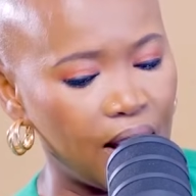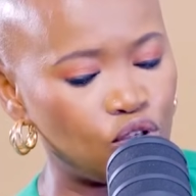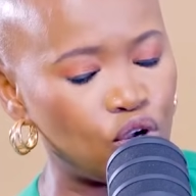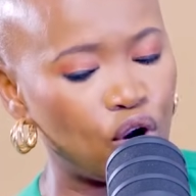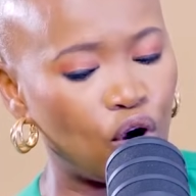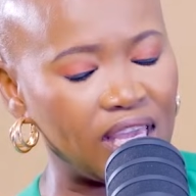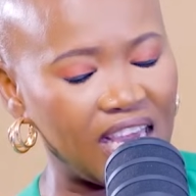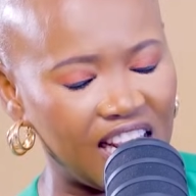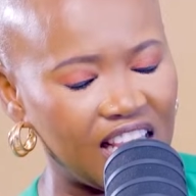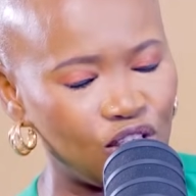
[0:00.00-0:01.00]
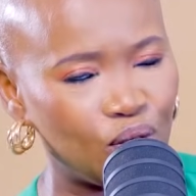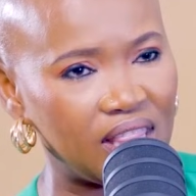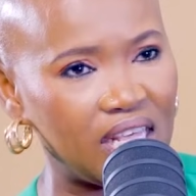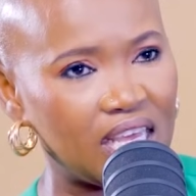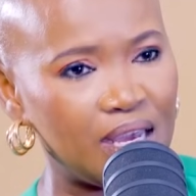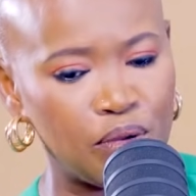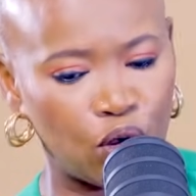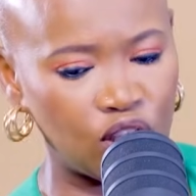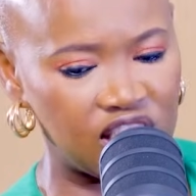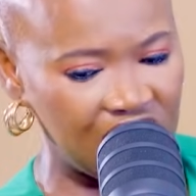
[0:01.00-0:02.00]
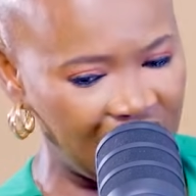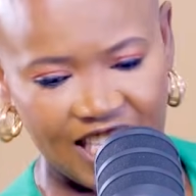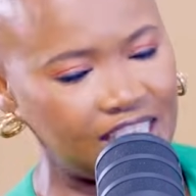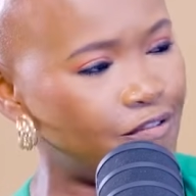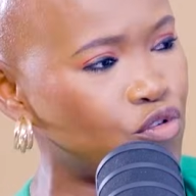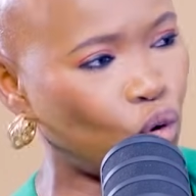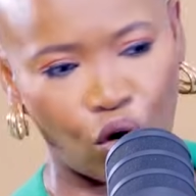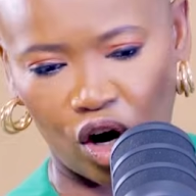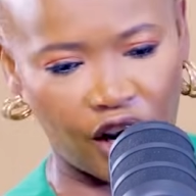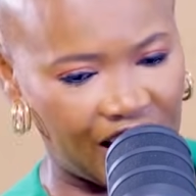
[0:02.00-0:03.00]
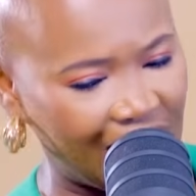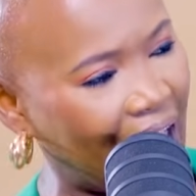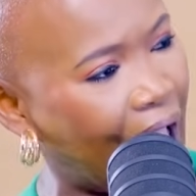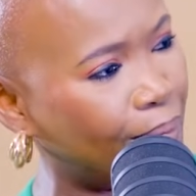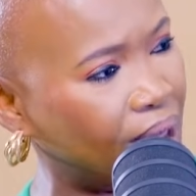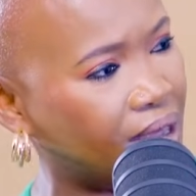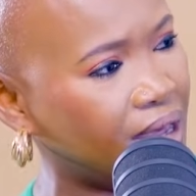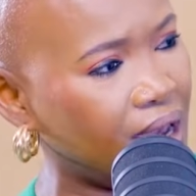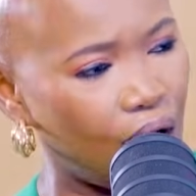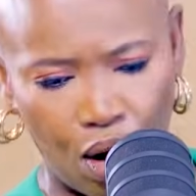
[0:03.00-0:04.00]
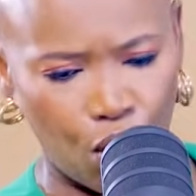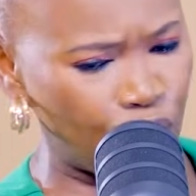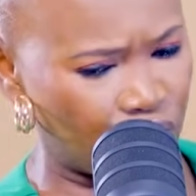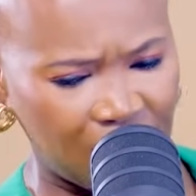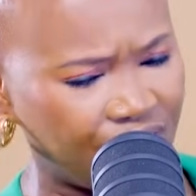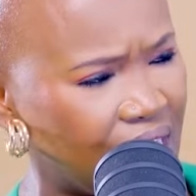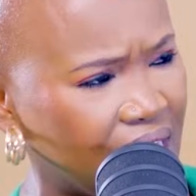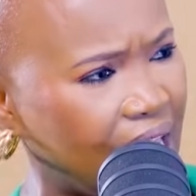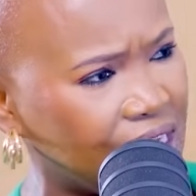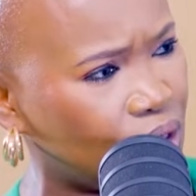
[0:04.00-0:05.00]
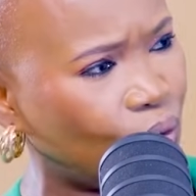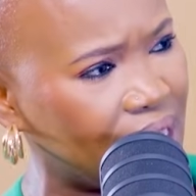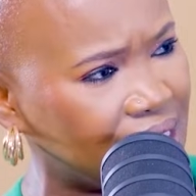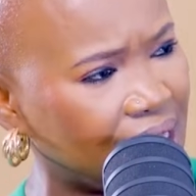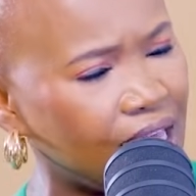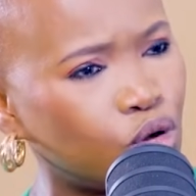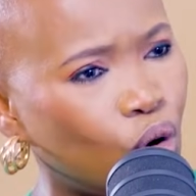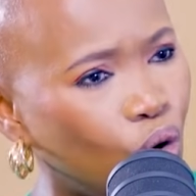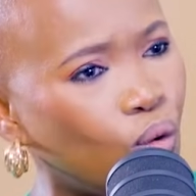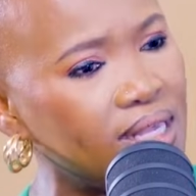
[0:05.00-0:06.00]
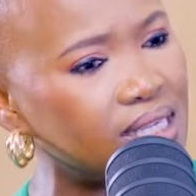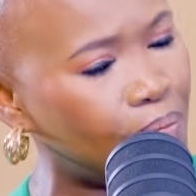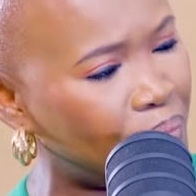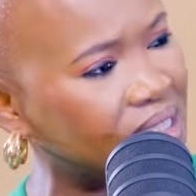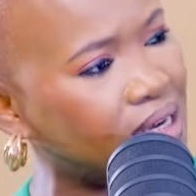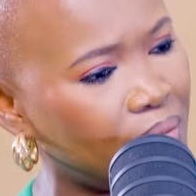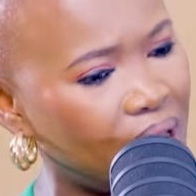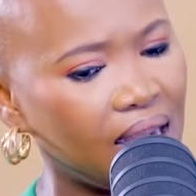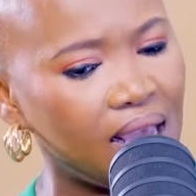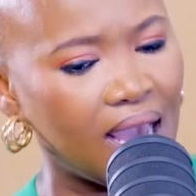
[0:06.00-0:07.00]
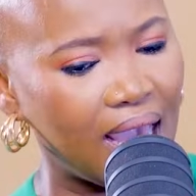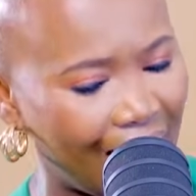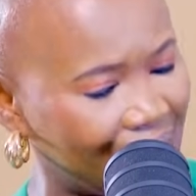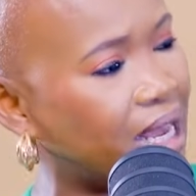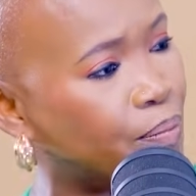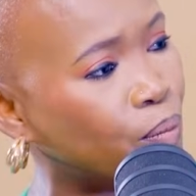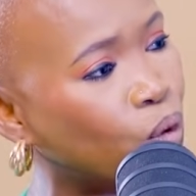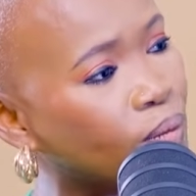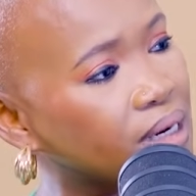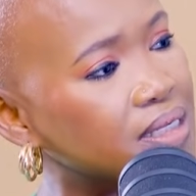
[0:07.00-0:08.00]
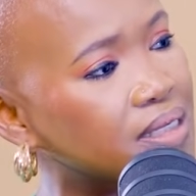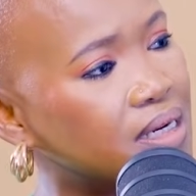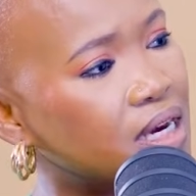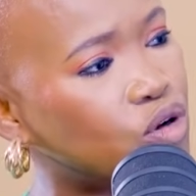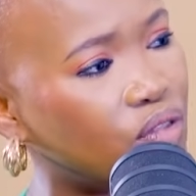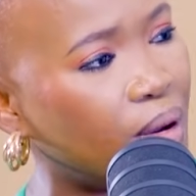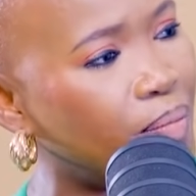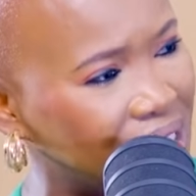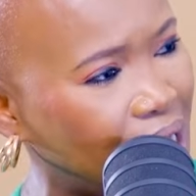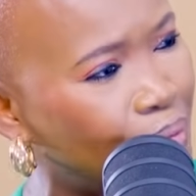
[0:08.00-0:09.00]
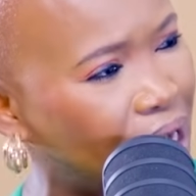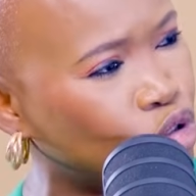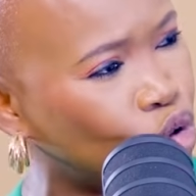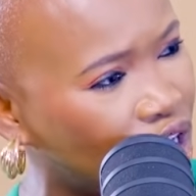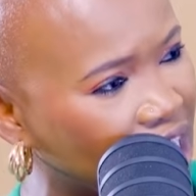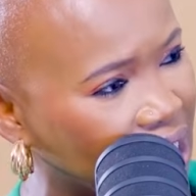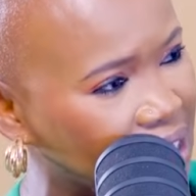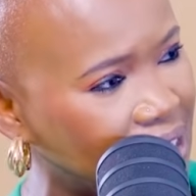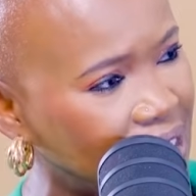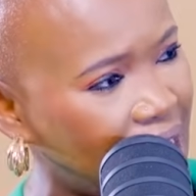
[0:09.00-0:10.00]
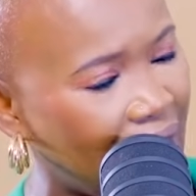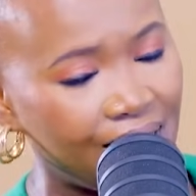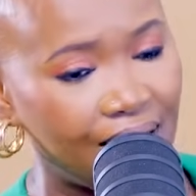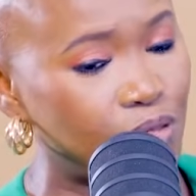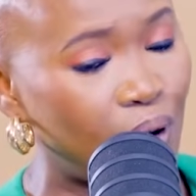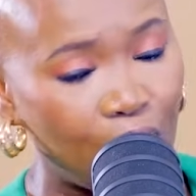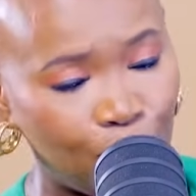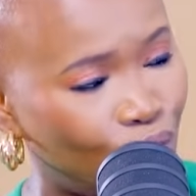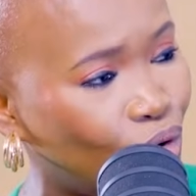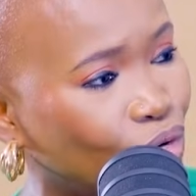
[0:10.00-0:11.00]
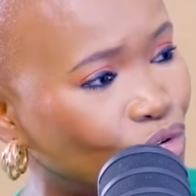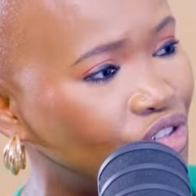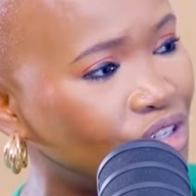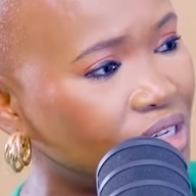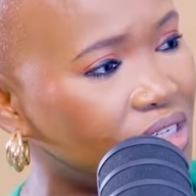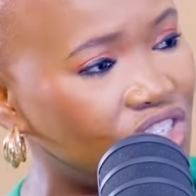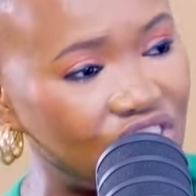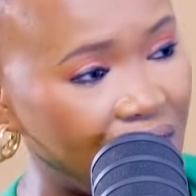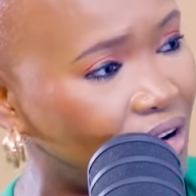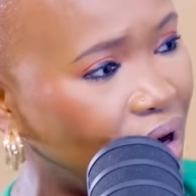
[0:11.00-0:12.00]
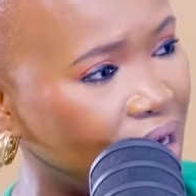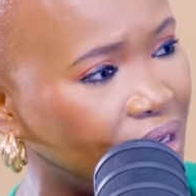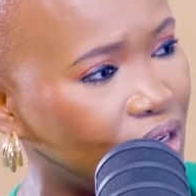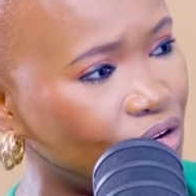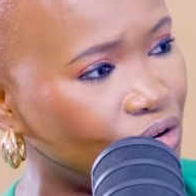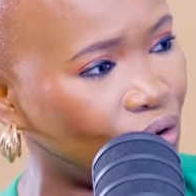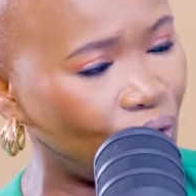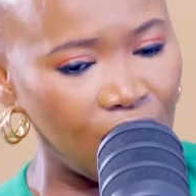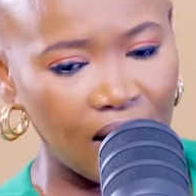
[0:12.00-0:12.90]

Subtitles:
So you're not getting into it thinking because the interview or because I've done X and Y and Z. There's always a better man at that moment. So the better man took it, and that's my approach generally. You